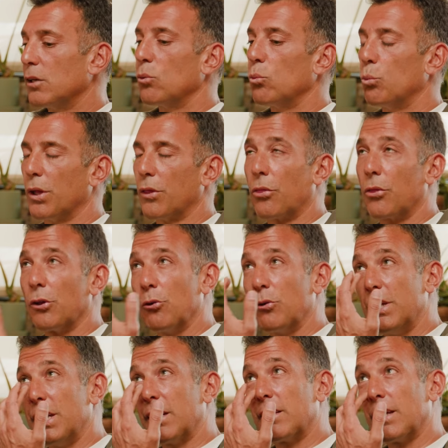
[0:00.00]
with the
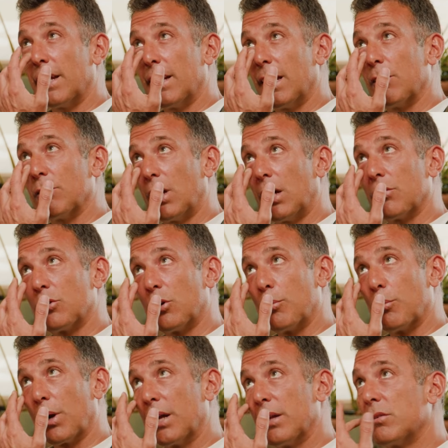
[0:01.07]
unique DNA of lifestyle
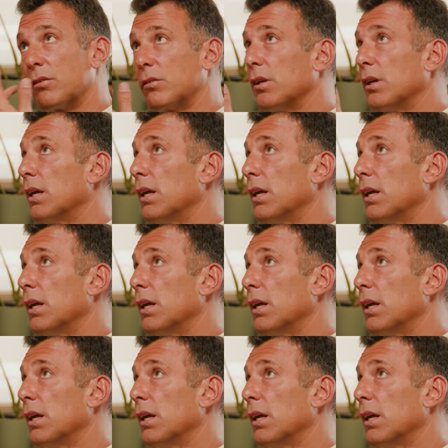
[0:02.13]
brands.